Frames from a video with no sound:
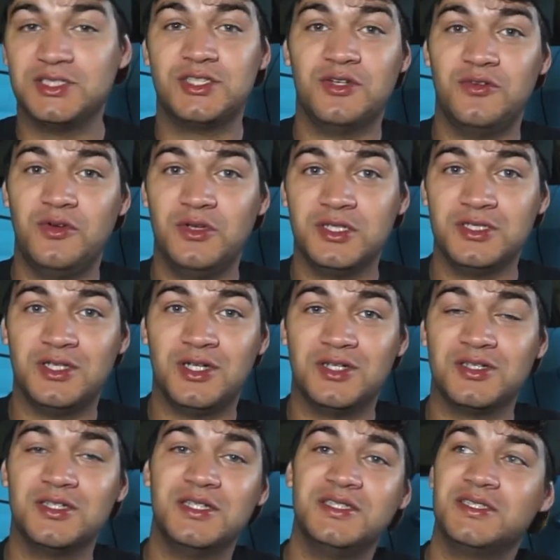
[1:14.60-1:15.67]
a really
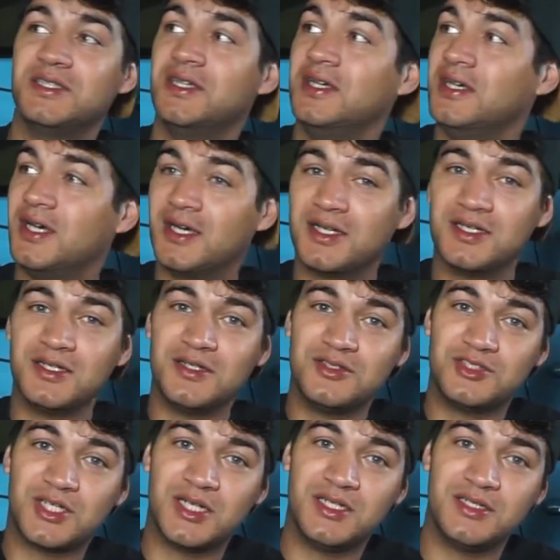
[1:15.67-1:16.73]
long list, I'm gonna
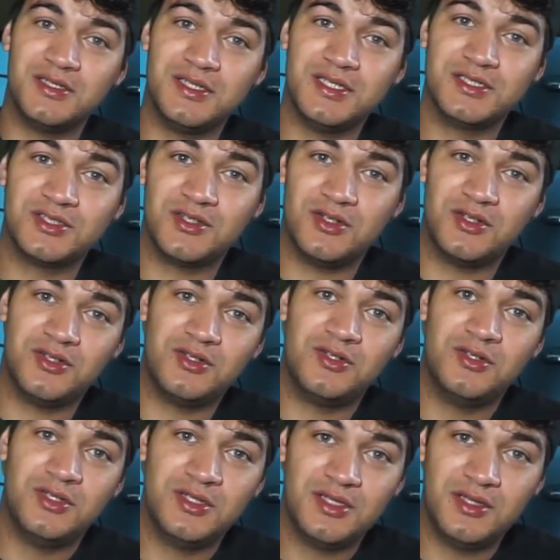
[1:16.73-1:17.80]
try to list
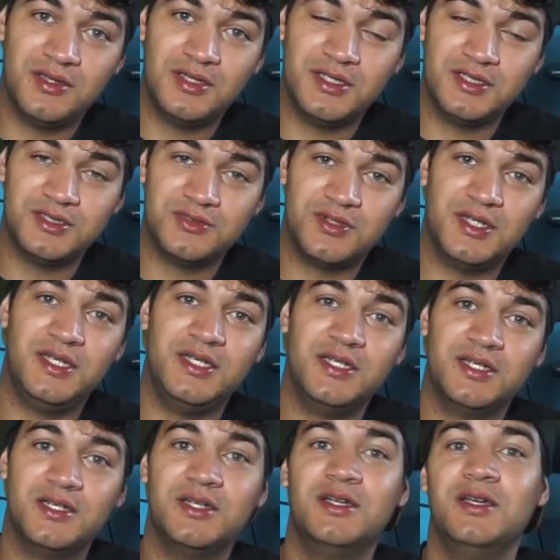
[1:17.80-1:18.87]
all the things right
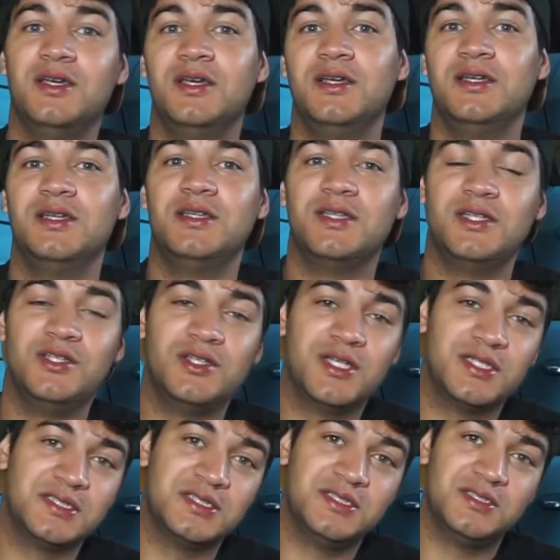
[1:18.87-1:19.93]
here, and then you
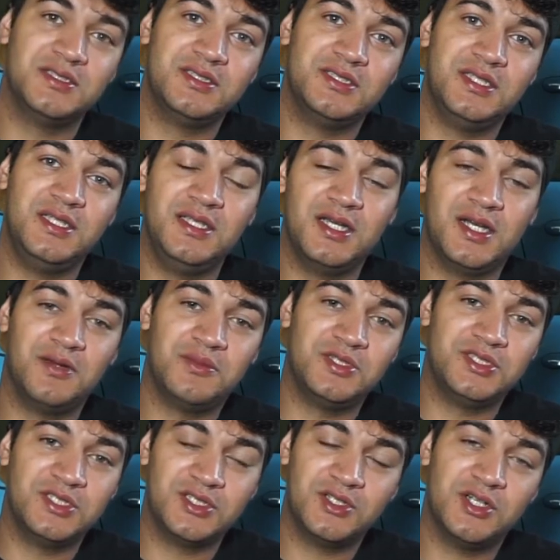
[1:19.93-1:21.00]
guys can see how
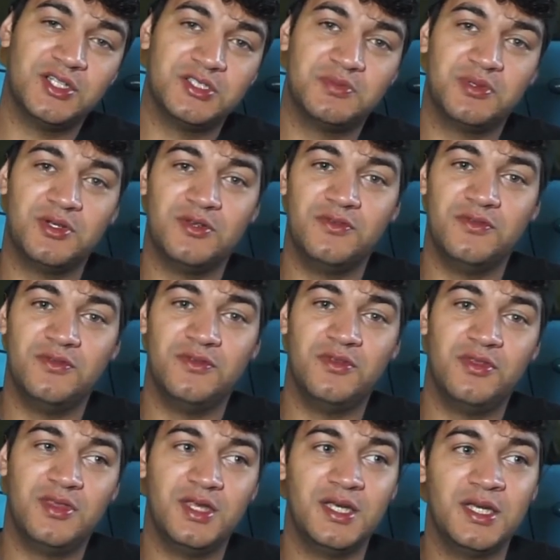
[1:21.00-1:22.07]
much it costs per
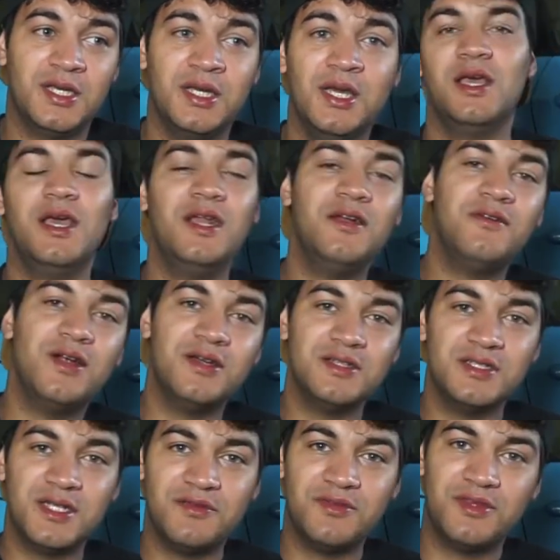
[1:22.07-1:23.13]
thing. And I
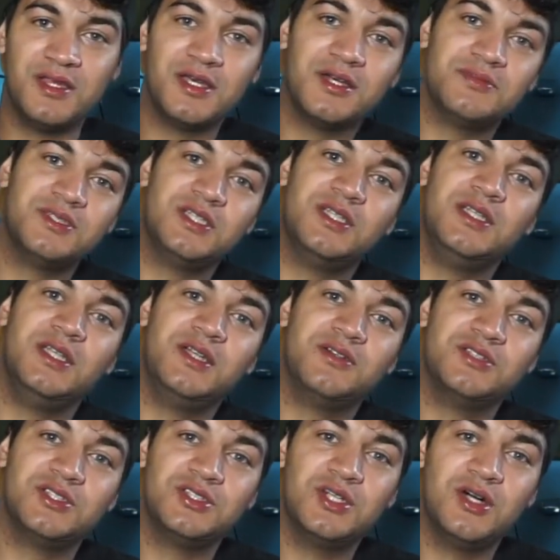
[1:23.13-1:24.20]
rounded everything up to the
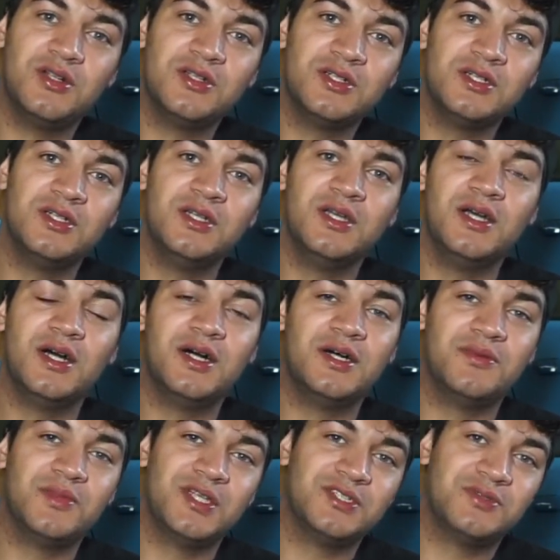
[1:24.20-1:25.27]
nearest dollar.
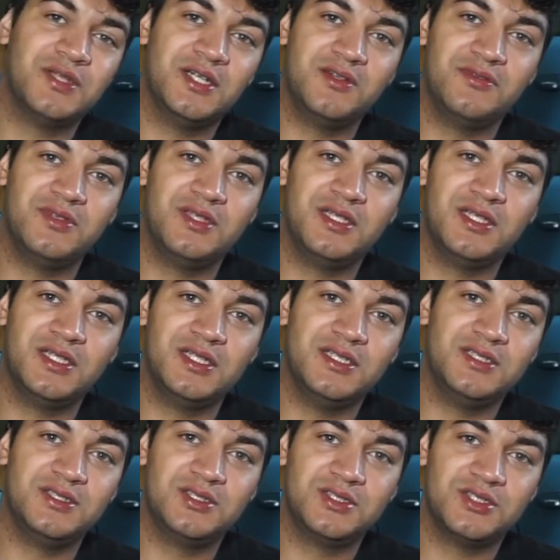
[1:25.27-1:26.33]
That's why everything
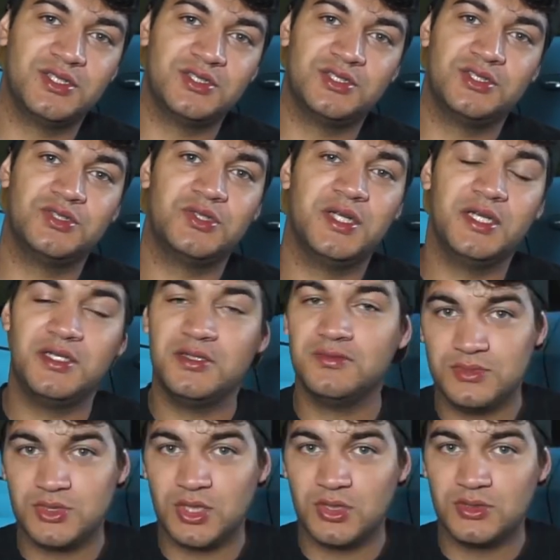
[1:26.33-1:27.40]
is just
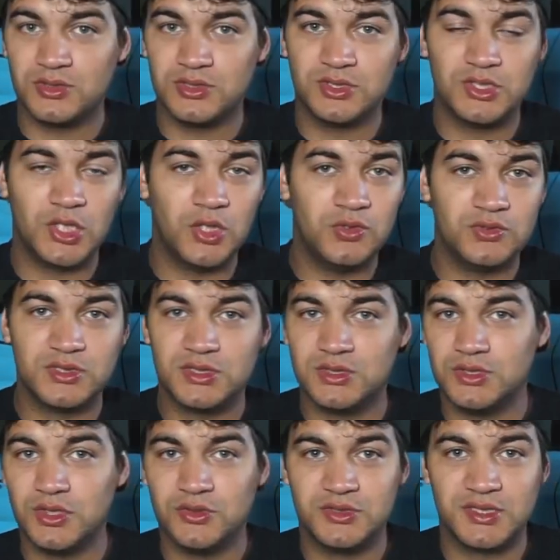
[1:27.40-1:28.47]
straight dollars, no
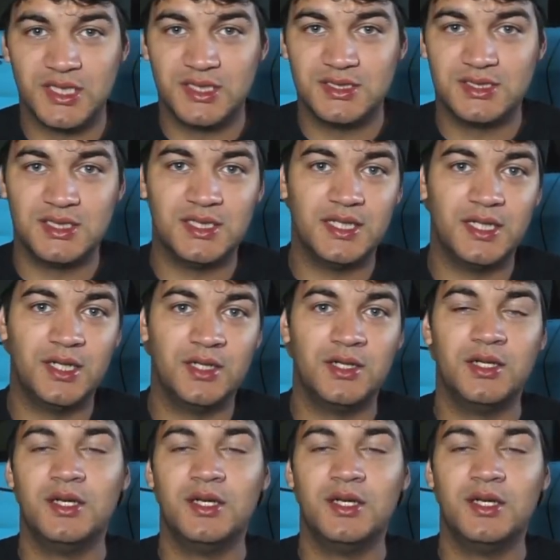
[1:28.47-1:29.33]
cents in there.